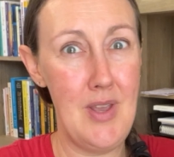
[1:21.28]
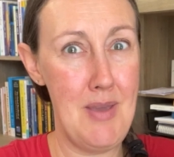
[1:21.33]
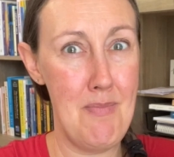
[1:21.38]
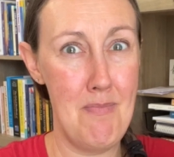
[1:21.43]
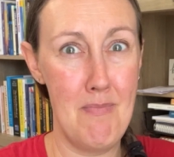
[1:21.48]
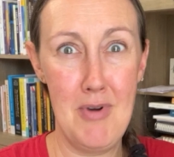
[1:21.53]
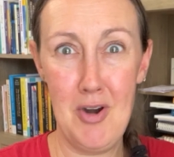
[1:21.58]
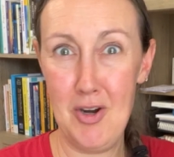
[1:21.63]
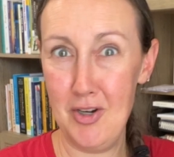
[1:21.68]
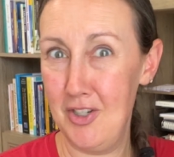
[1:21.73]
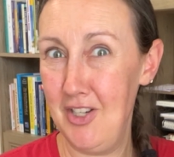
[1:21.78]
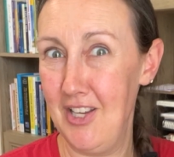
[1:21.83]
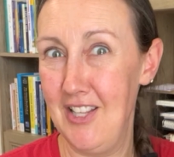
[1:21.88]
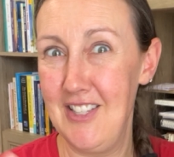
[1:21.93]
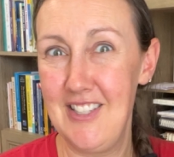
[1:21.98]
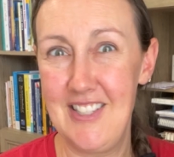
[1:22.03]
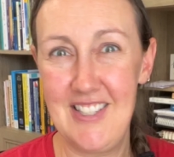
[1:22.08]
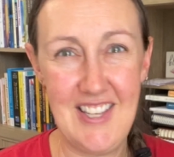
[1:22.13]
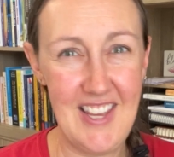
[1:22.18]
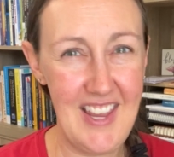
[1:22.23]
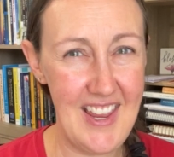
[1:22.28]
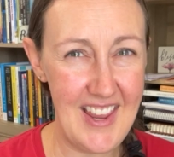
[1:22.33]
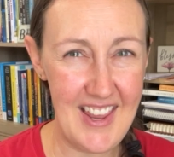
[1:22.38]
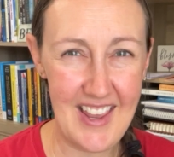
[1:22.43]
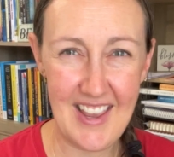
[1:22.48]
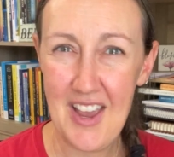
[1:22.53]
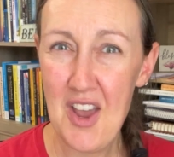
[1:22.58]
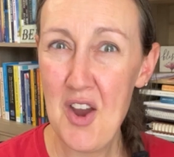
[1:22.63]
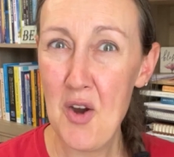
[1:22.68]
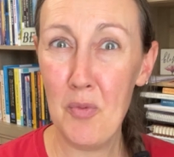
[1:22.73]

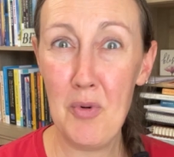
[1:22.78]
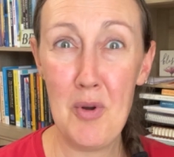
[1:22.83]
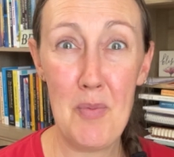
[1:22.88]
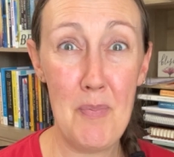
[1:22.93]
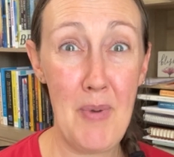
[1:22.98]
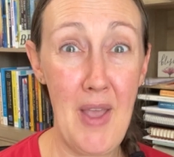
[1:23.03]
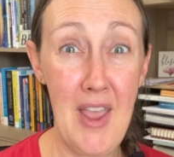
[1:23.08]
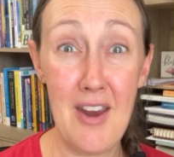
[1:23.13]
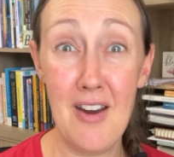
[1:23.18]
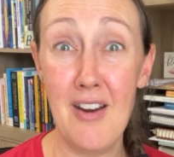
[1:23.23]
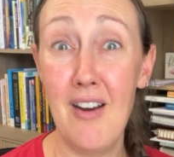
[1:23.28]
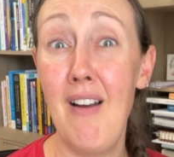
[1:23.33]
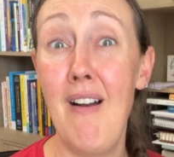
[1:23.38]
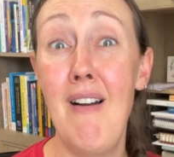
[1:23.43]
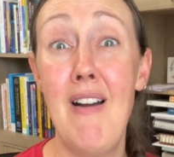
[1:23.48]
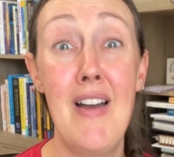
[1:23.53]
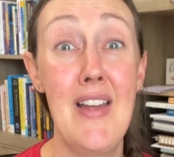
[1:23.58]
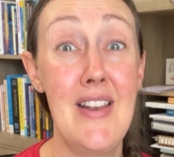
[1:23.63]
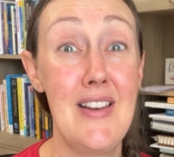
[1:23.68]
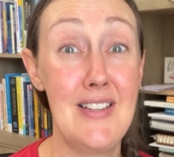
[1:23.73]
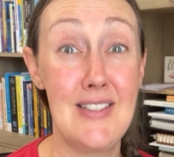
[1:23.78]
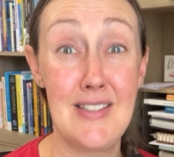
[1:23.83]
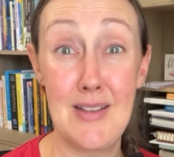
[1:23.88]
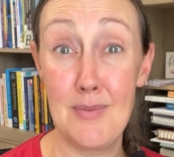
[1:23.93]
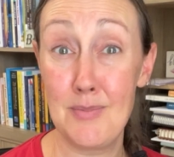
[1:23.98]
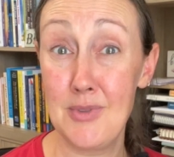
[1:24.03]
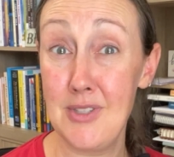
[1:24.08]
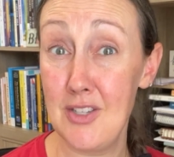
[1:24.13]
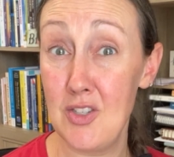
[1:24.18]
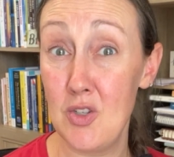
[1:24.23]
emergency repair on
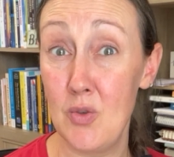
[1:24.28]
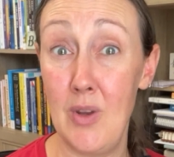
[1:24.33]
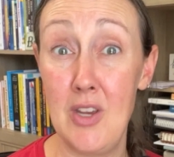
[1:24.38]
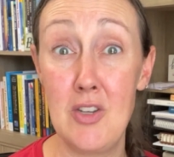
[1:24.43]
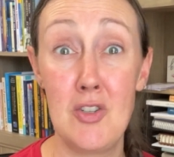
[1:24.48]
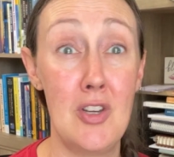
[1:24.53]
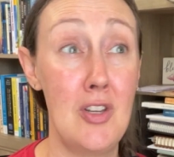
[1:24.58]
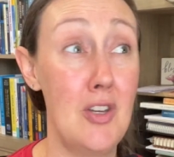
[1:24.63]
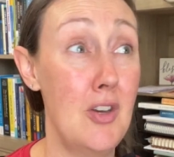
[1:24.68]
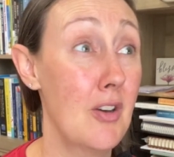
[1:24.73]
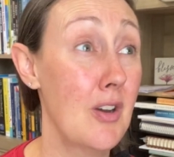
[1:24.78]
some situation.